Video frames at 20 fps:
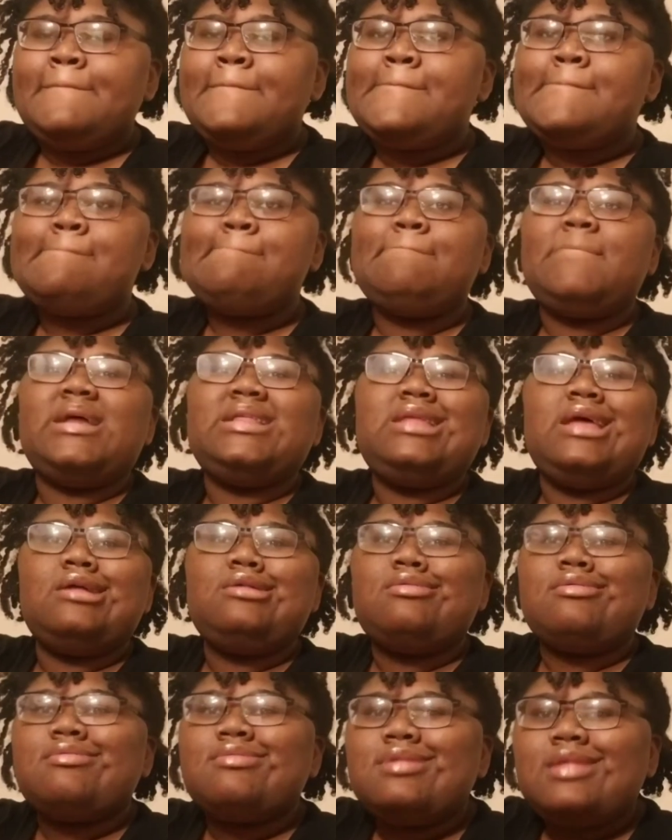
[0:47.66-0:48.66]
Monday,
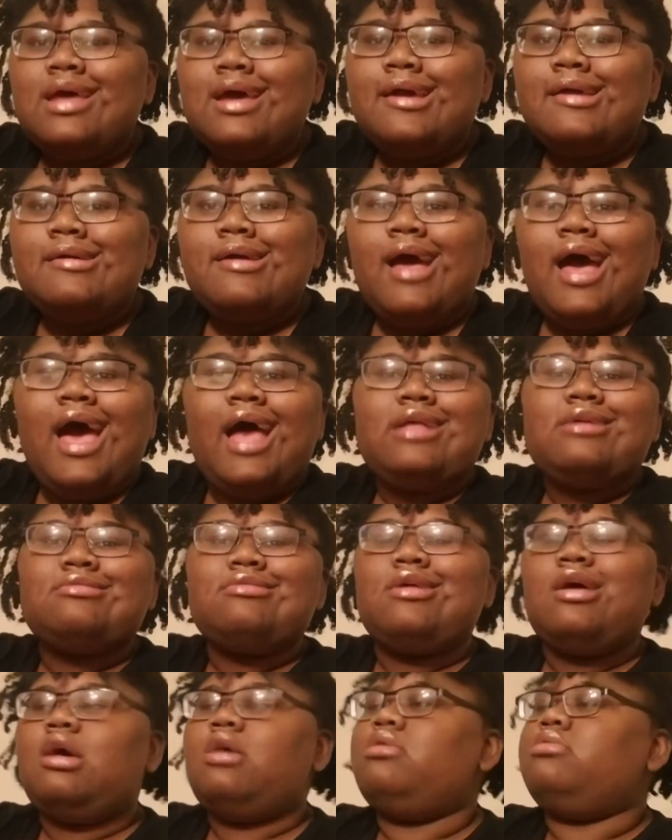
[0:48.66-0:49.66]
Tuesday. I don't
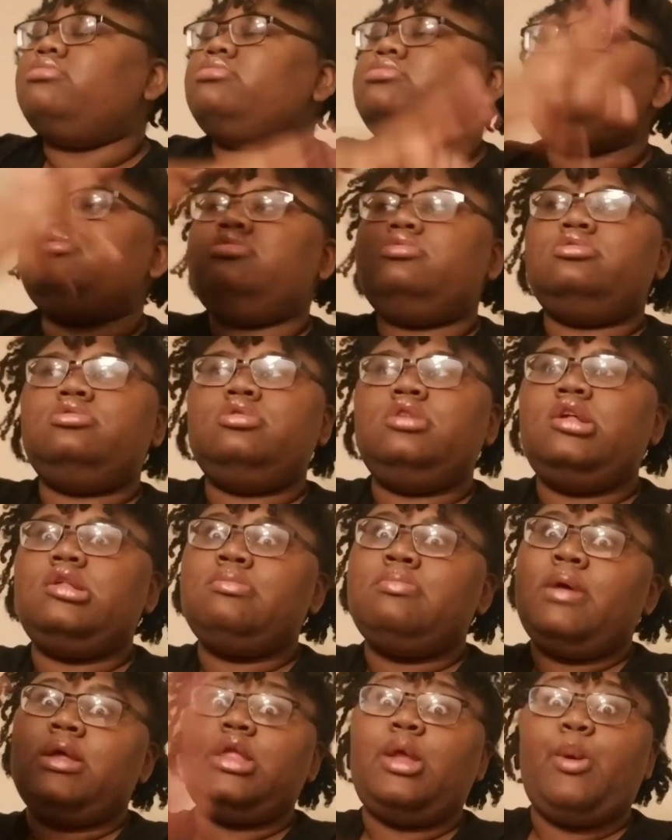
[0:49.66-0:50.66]
know. It's
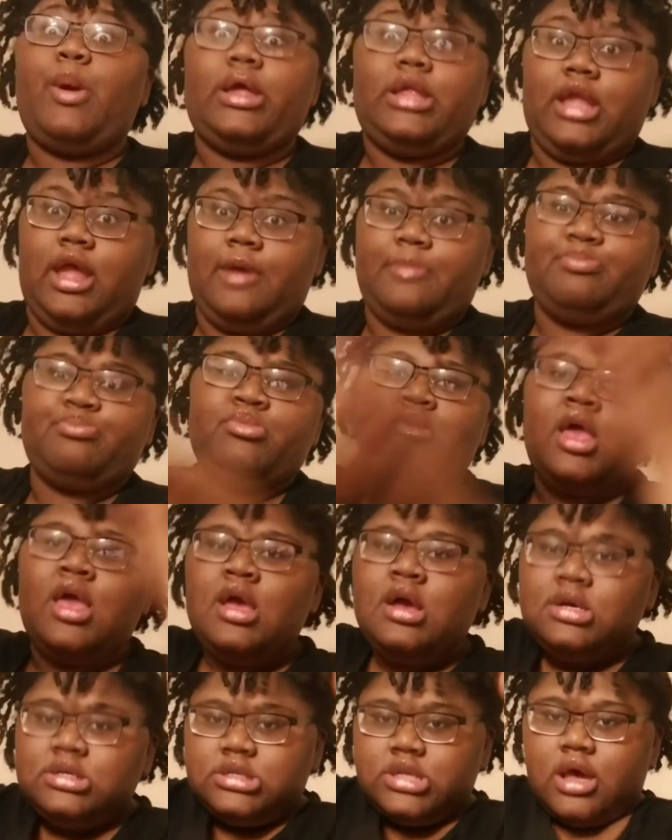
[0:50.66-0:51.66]
Monday right now.
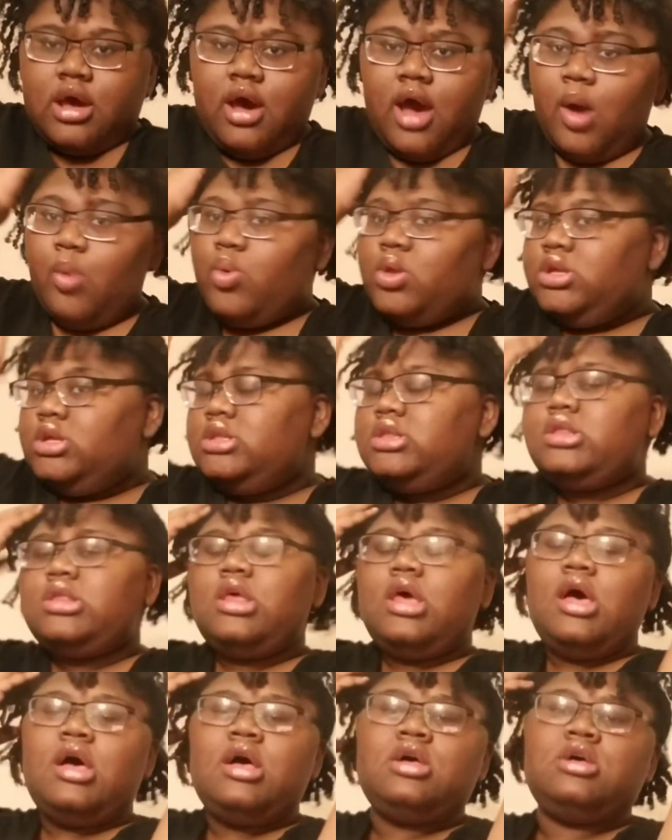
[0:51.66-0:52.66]
So I wanted
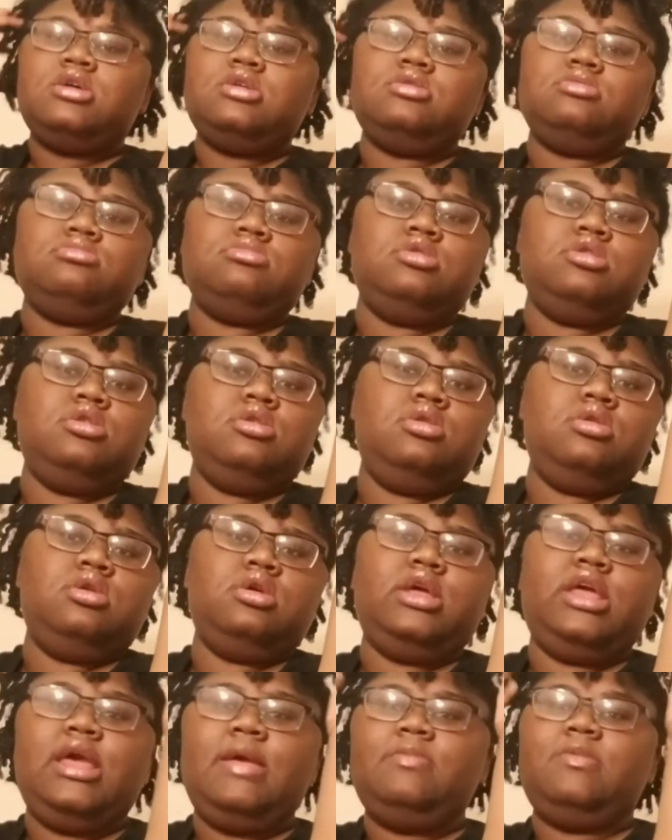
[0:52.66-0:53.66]
to
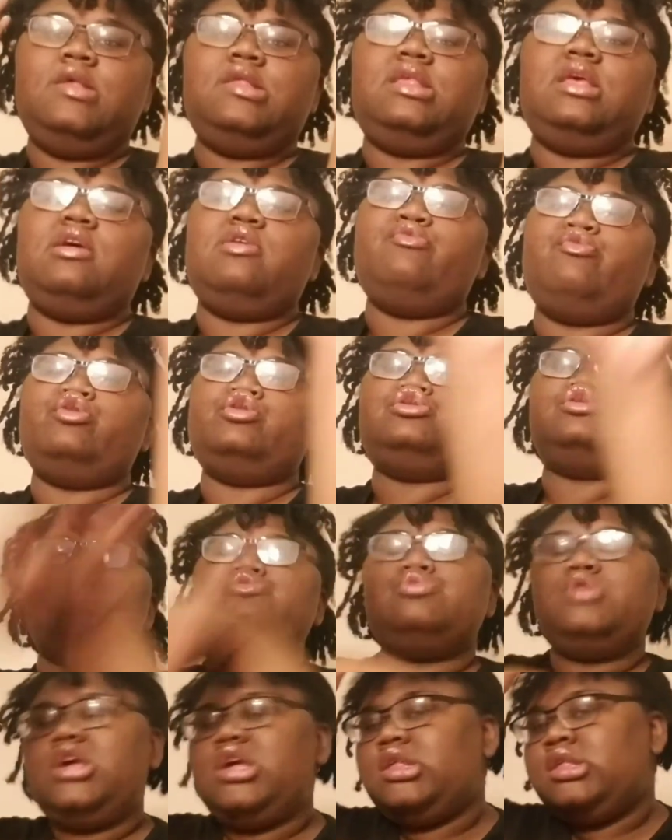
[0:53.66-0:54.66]
keep these in for 2
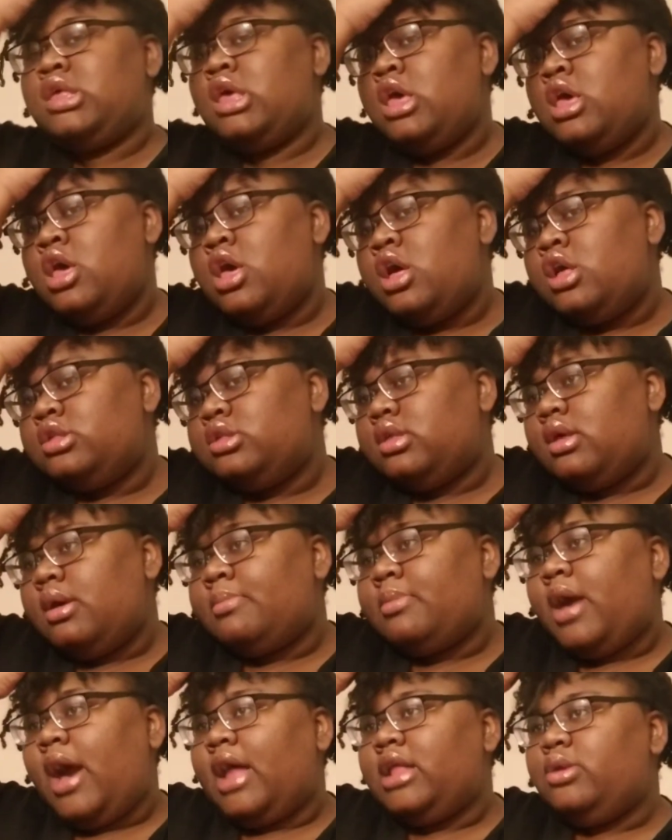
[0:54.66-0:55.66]
weeks. So
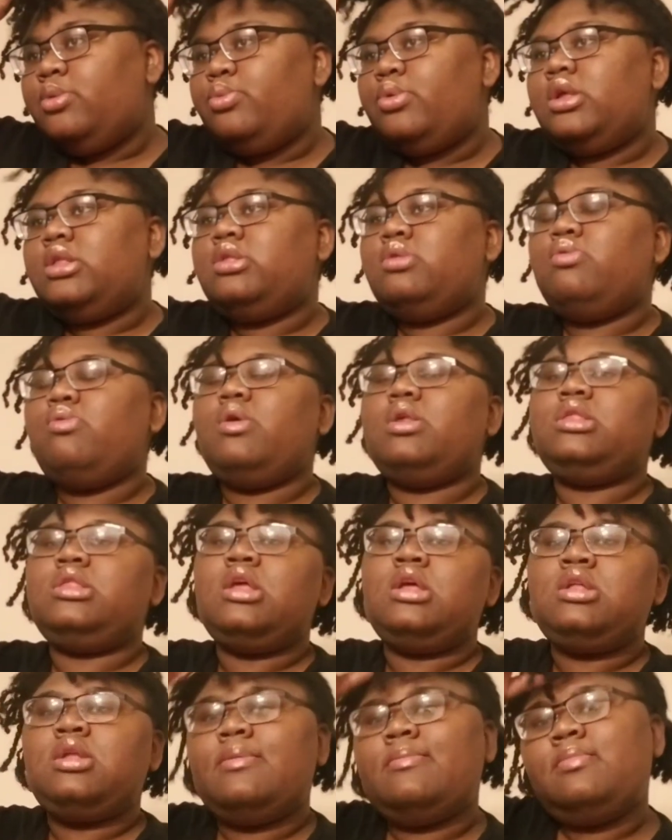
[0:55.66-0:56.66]
I'm kind of
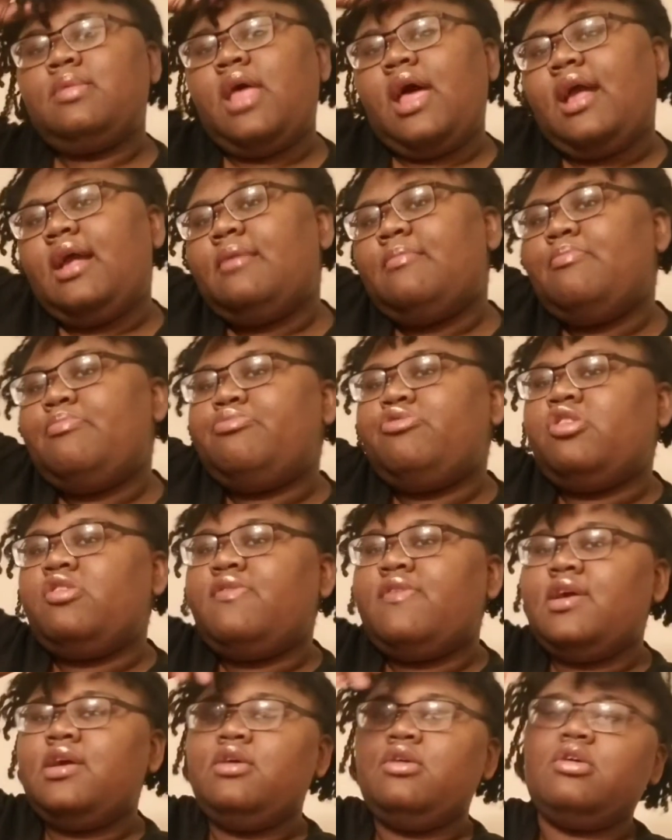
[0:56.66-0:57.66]
retwisting them like this
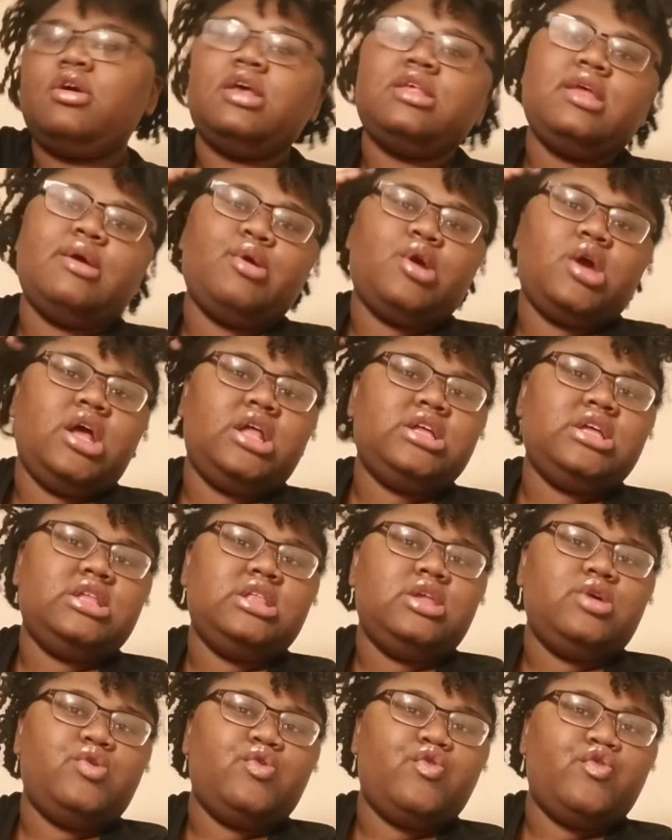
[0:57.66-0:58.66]
finger because they were kind of getting a
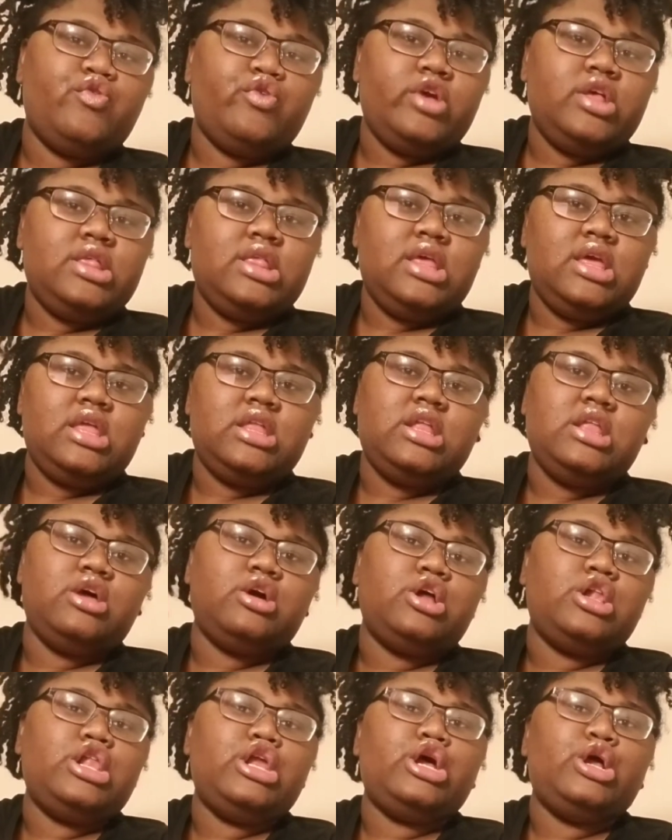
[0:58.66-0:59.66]
little frizzy and
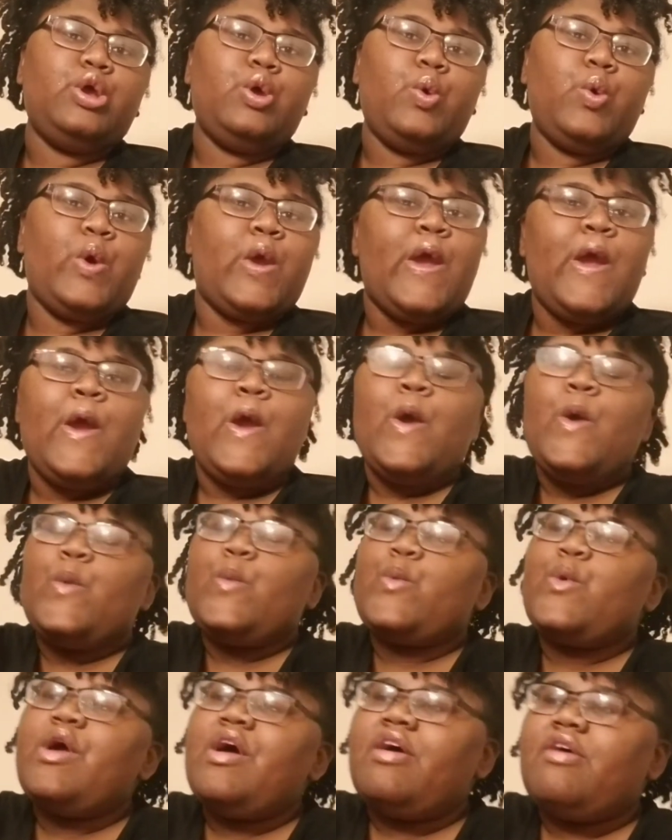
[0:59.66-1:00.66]
look a little
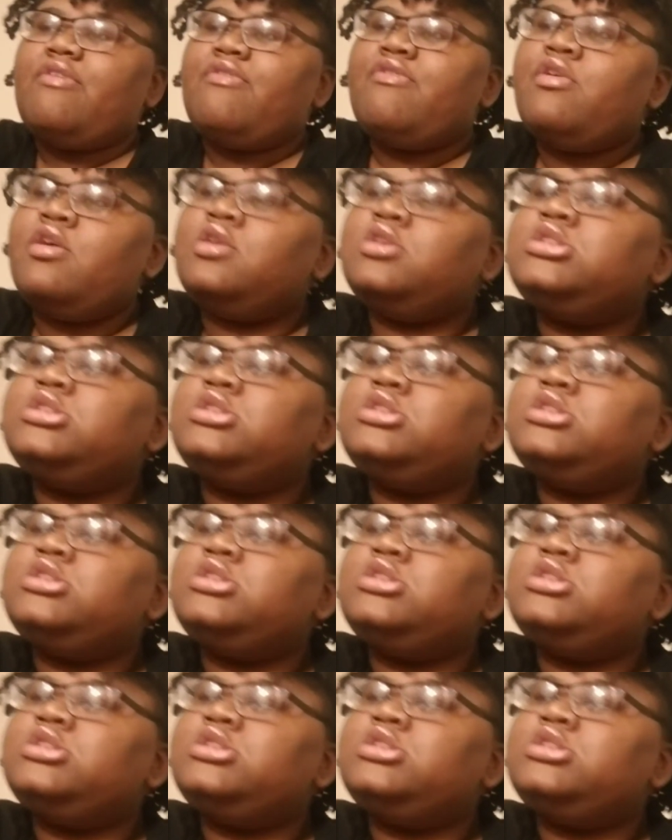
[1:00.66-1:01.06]
rough.